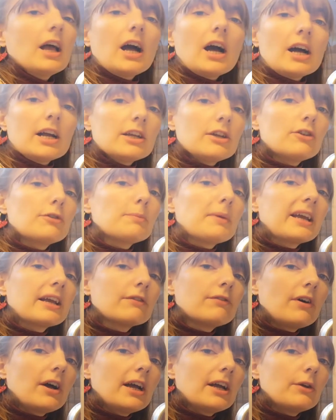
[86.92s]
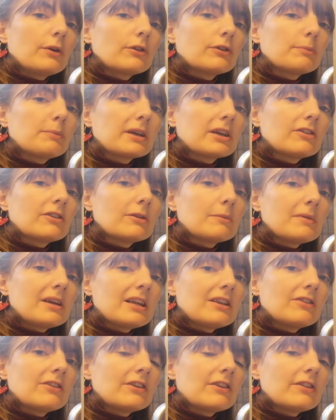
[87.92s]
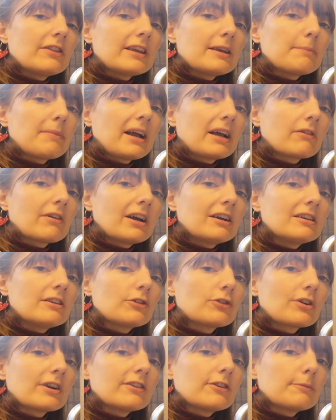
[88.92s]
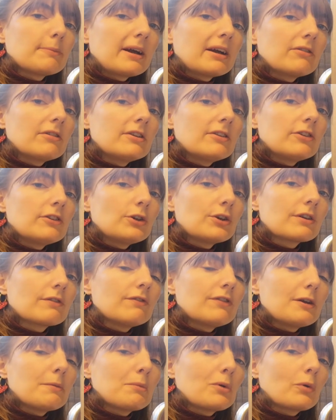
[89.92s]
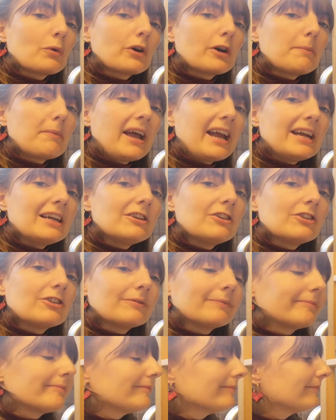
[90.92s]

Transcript: I use ping files because it means that the background is transparent so you can fit more on a page.